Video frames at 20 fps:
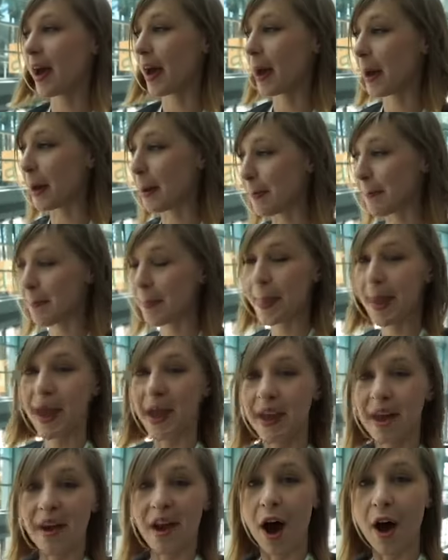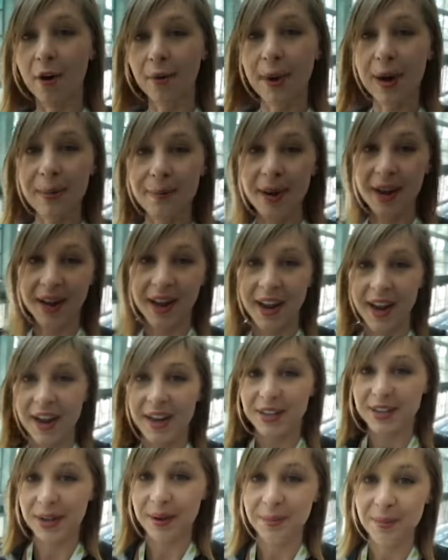Um, already met
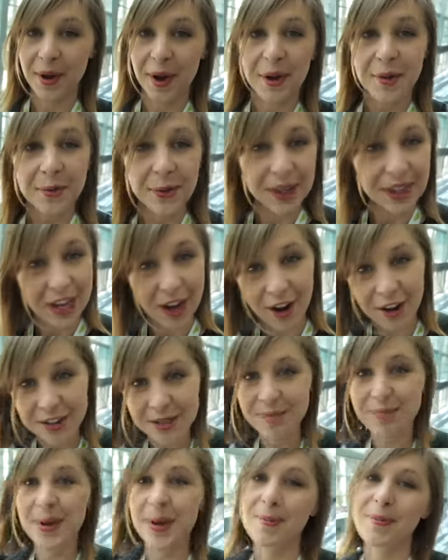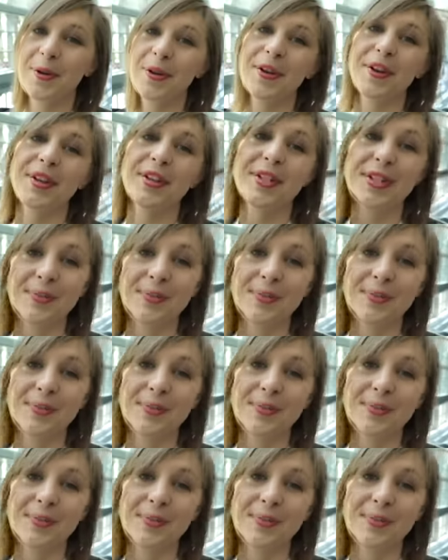some really awesome people,